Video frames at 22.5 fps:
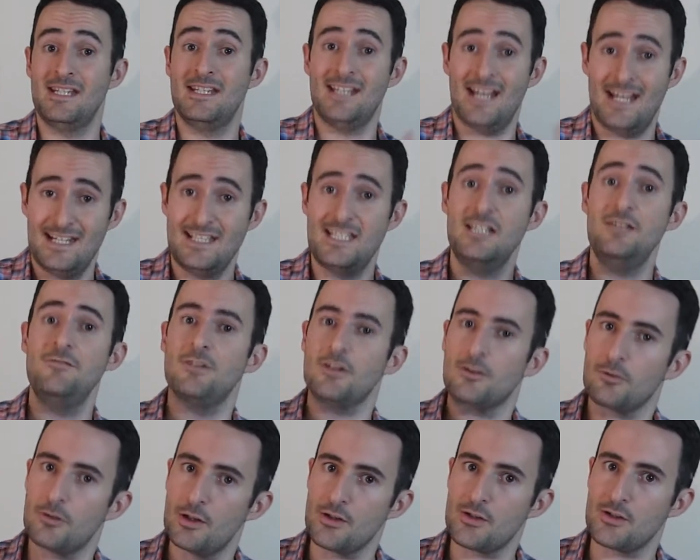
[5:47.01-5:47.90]
native
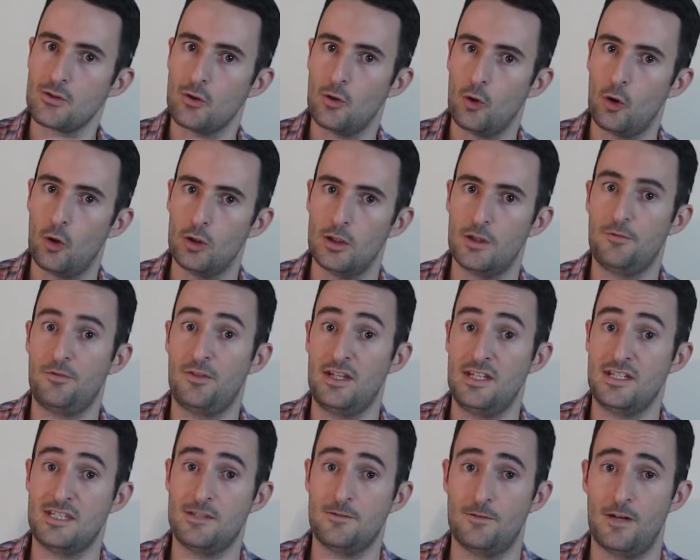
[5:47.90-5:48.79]
across all of
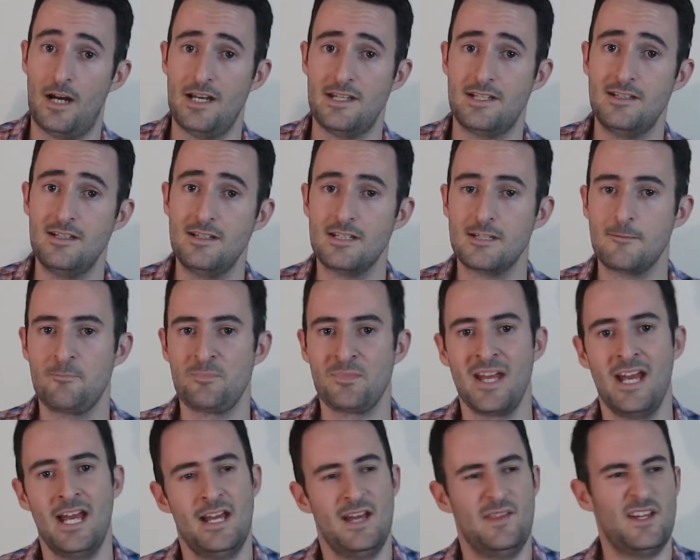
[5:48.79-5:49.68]
these devices.
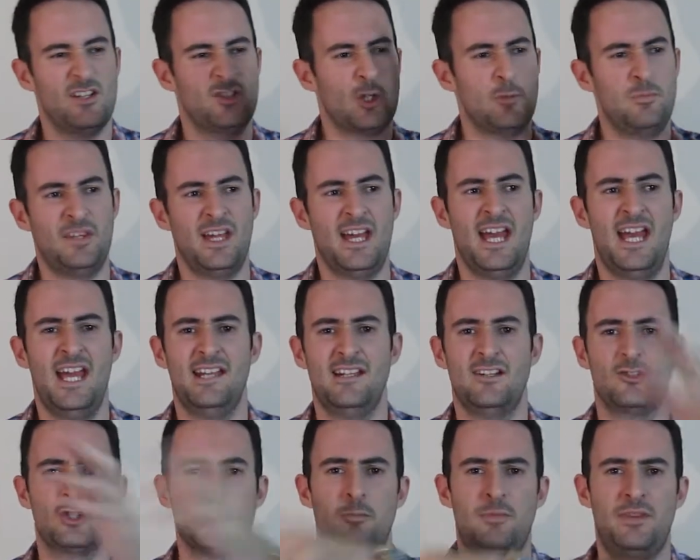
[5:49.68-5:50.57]
And they dropped the N
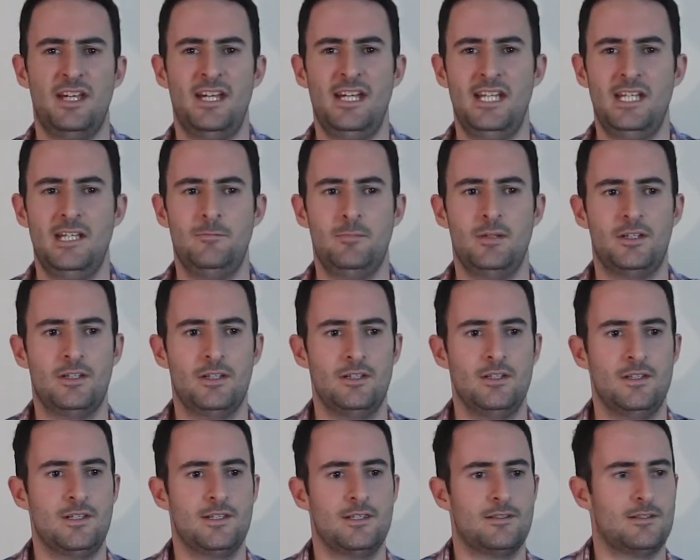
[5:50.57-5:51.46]
and dropped the E
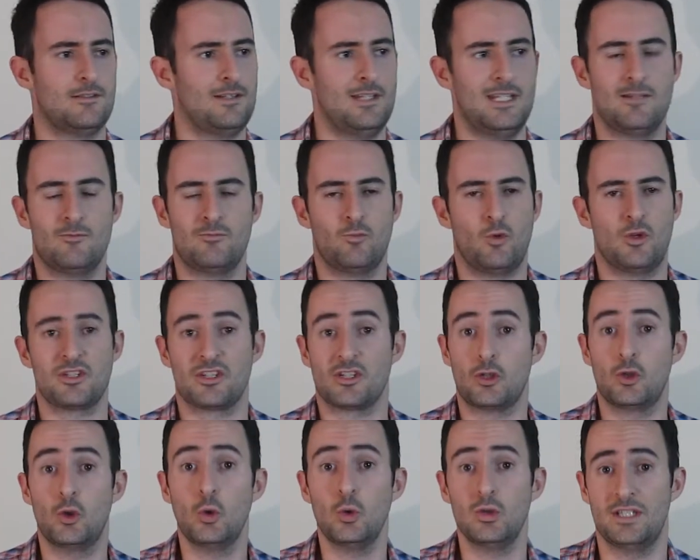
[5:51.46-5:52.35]
because it wasn't
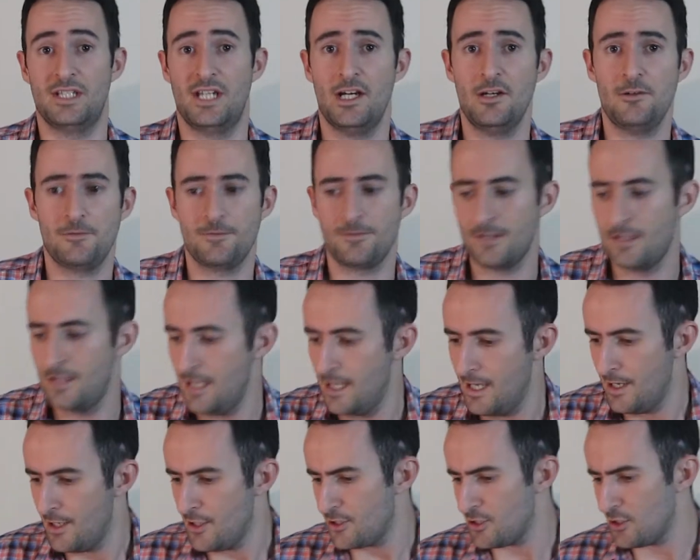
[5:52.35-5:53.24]
cool enough.
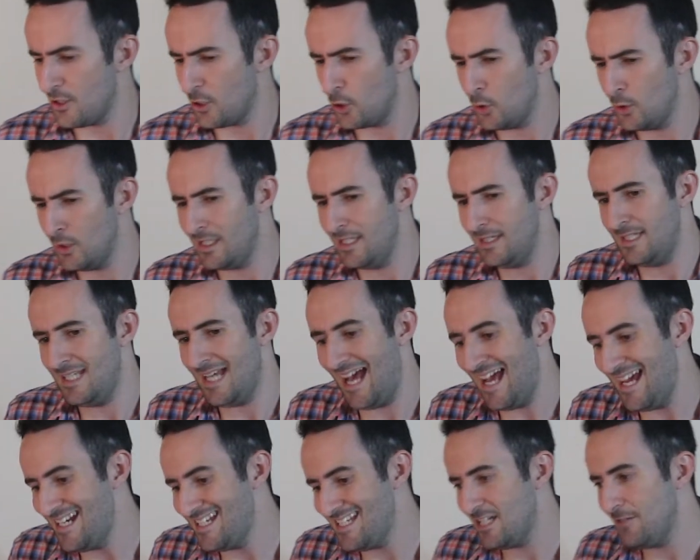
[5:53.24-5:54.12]
So they're calling it the
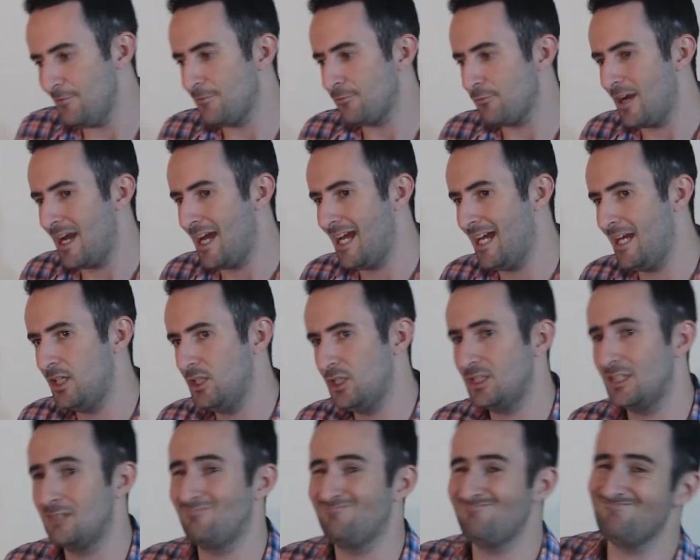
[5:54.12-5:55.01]
ATIV range,
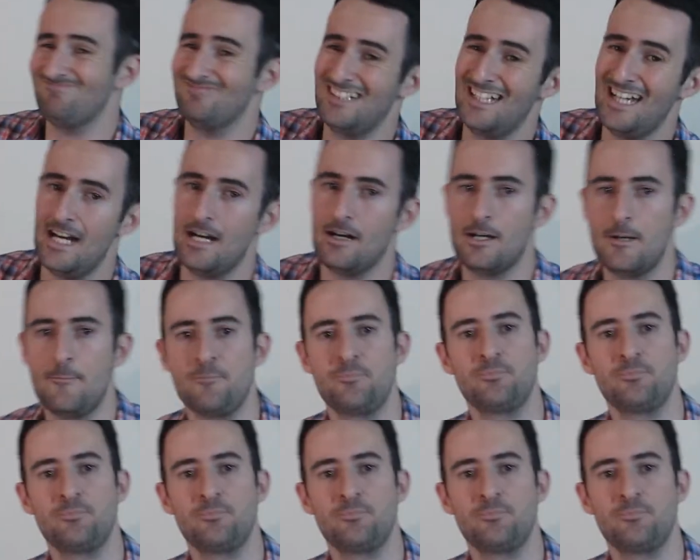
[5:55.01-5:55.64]
and yeah,